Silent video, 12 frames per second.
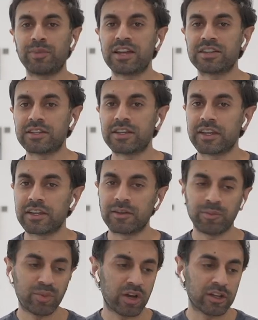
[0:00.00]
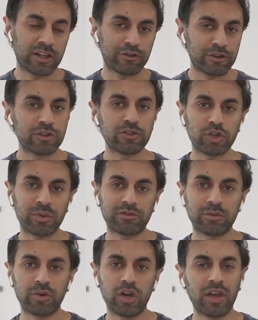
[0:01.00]
plastic, but if you do drop it
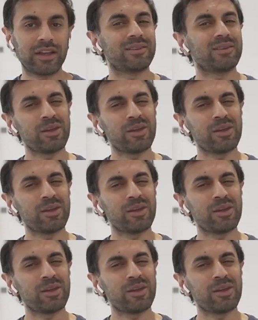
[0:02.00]
from a height,